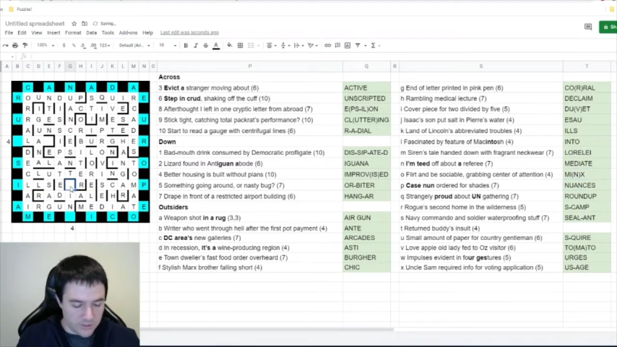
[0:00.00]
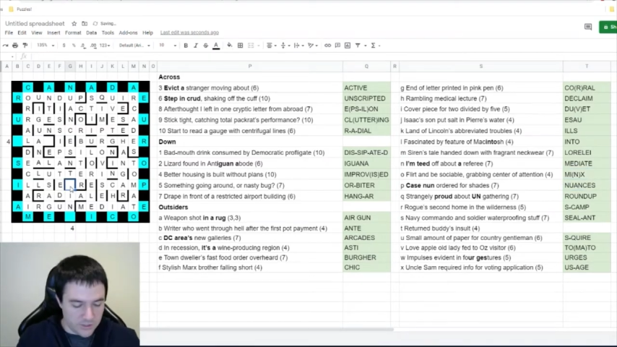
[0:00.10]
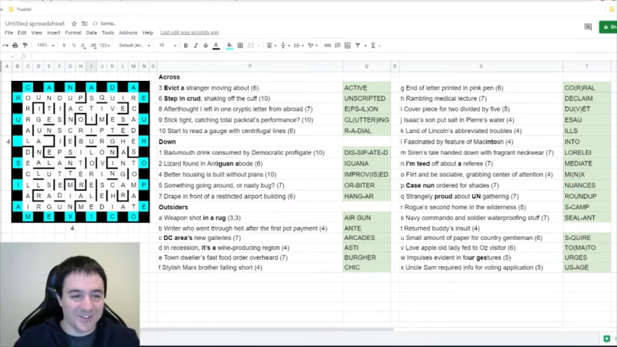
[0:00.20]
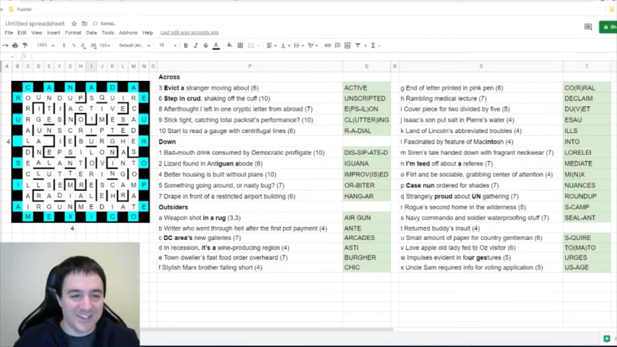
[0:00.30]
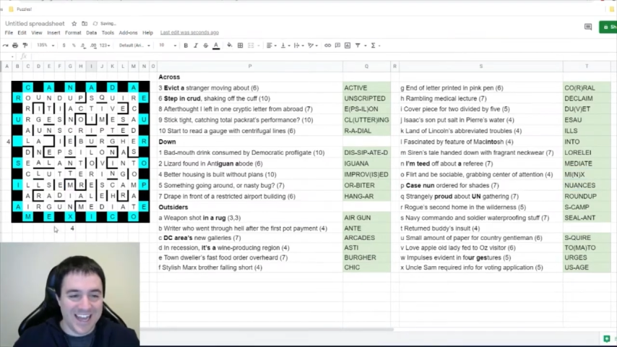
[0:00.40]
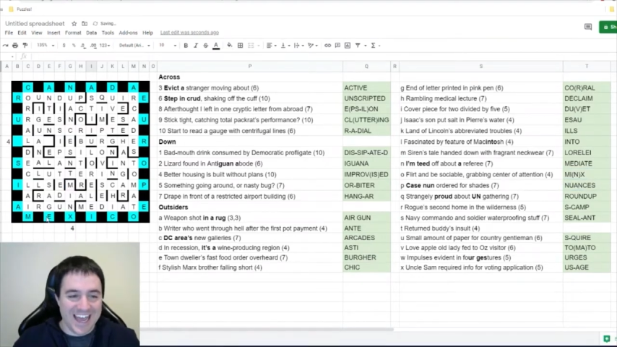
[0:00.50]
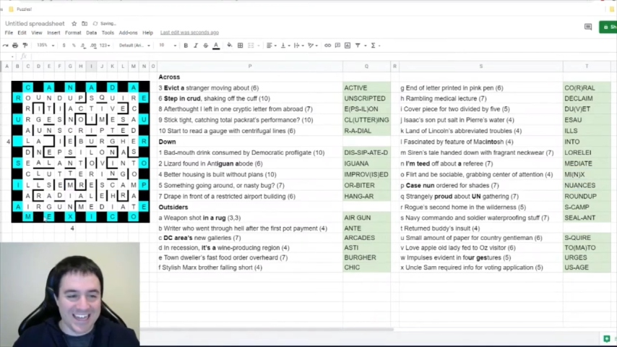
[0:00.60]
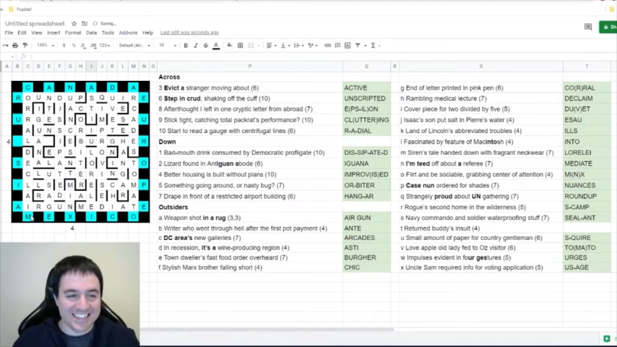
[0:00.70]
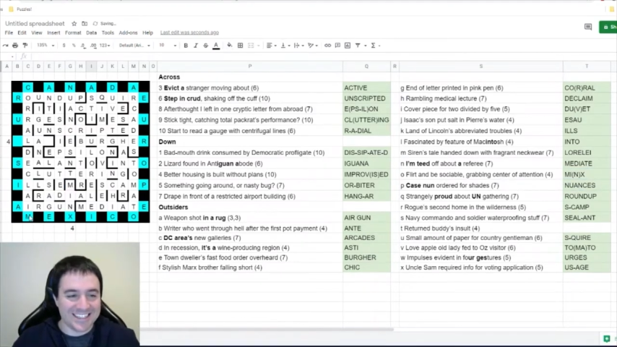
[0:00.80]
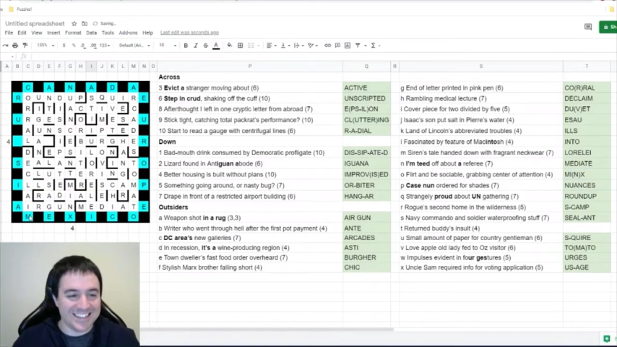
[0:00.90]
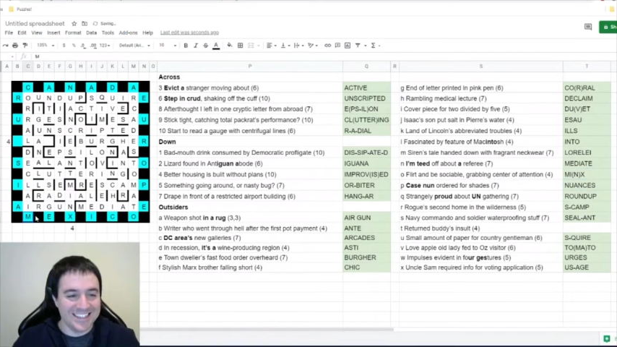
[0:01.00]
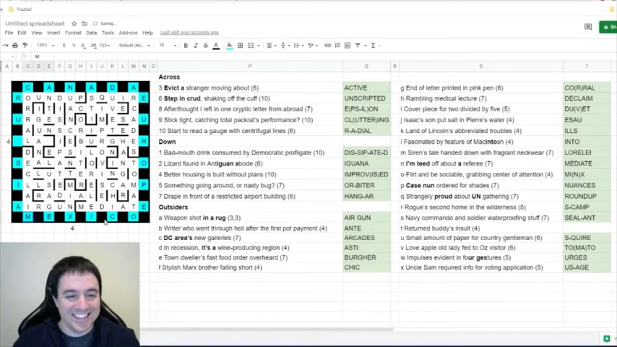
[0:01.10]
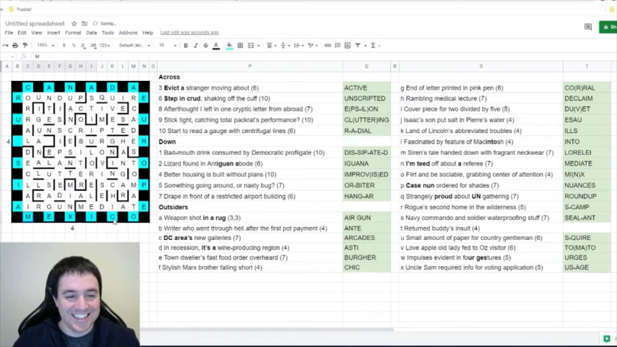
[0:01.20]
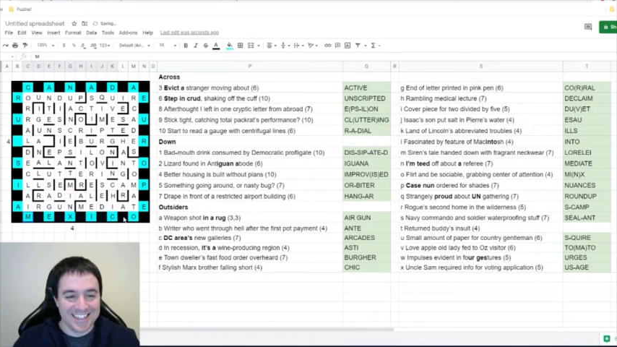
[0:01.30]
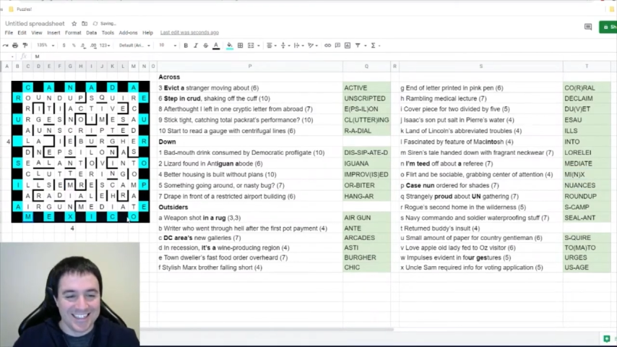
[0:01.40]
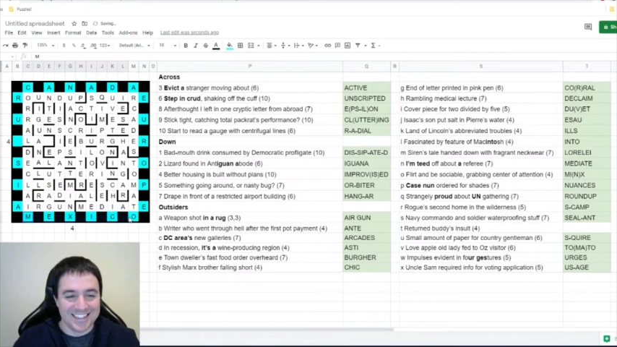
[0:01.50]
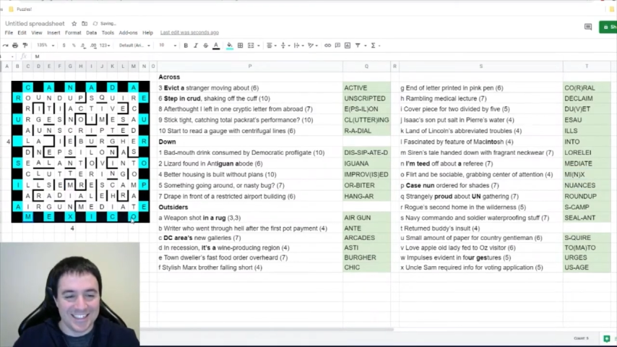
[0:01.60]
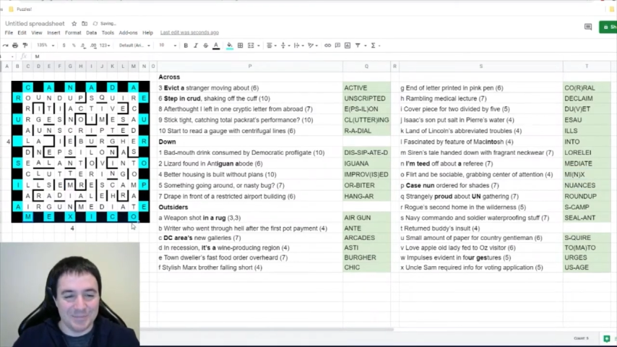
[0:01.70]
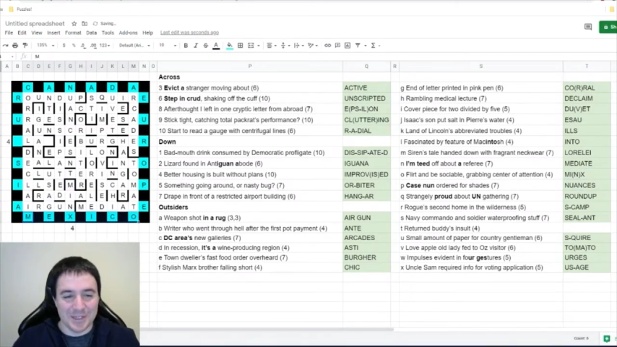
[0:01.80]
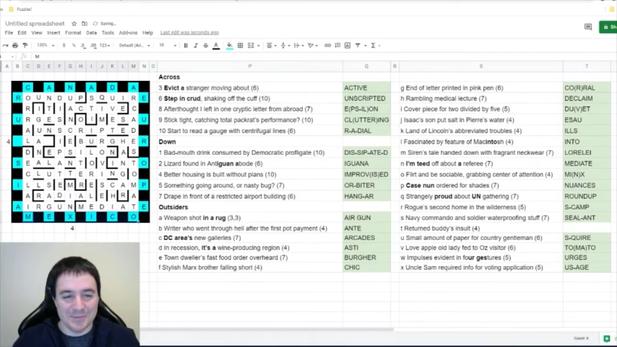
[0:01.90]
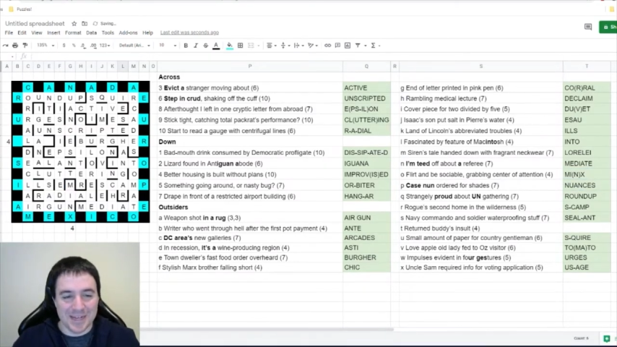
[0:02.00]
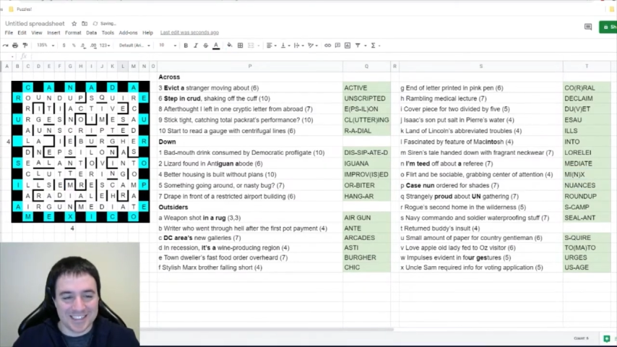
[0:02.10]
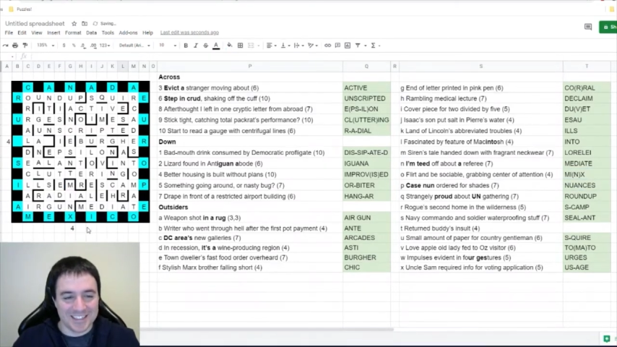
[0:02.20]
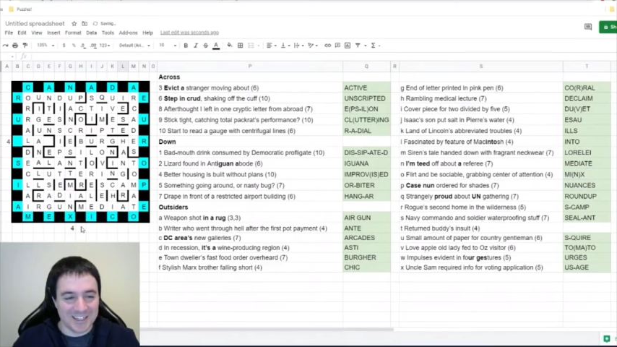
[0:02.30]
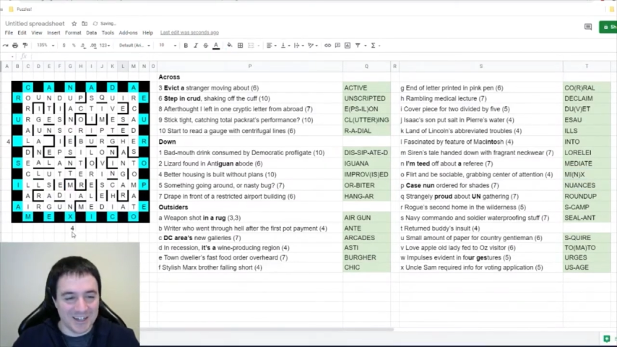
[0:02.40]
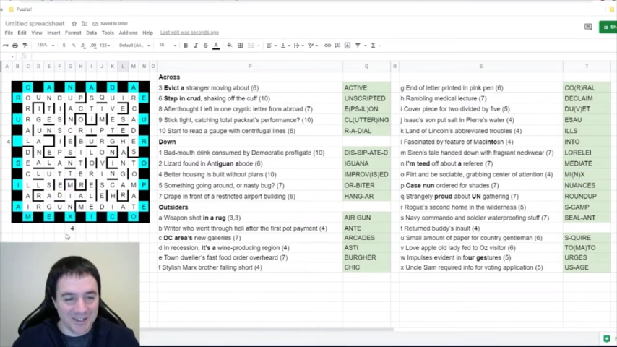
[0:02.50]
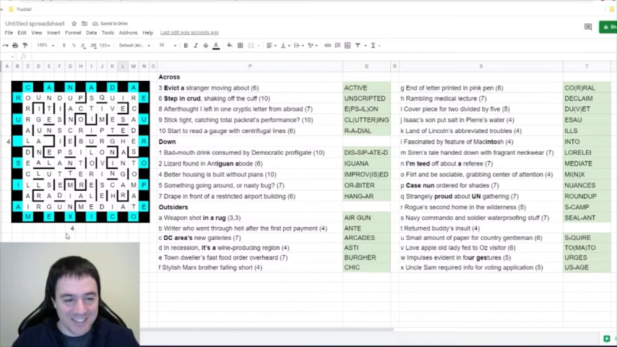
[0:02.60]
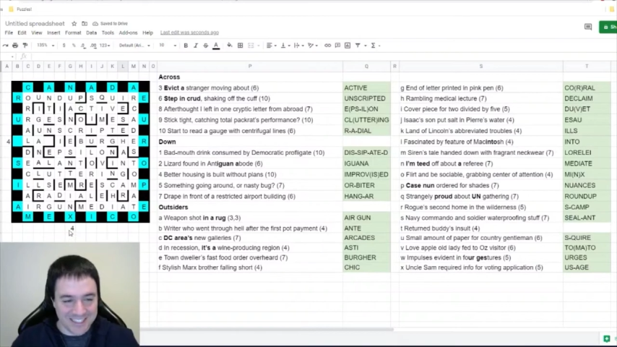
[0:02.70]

looking for an X to spell Mexico.